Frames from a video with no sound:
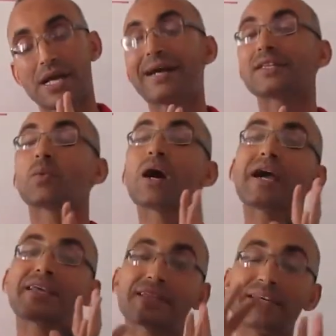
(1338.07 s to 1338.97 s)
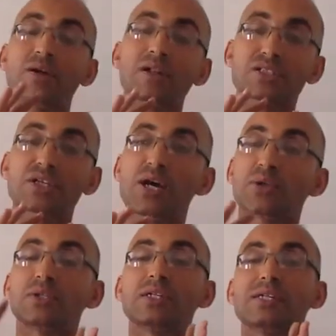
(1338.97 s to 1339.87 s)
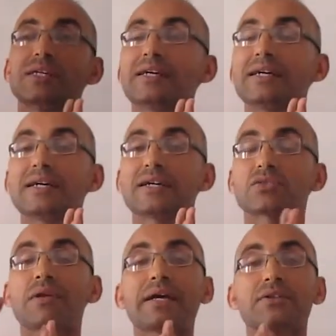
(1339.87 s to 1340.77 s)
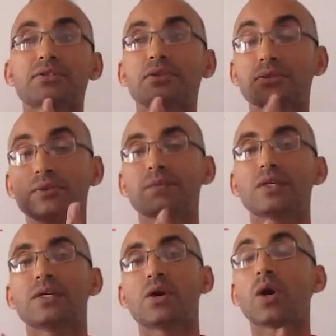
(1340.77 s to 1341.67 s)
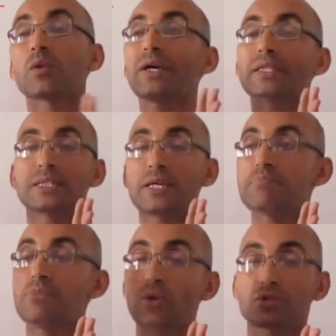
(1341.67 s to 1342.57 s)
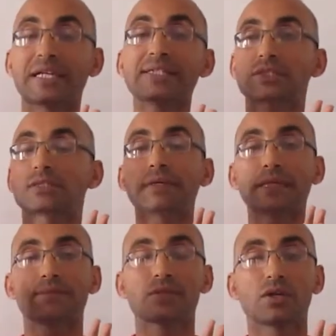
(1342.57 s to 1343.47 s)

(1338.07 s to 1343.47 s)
and why they also try to always immerse history,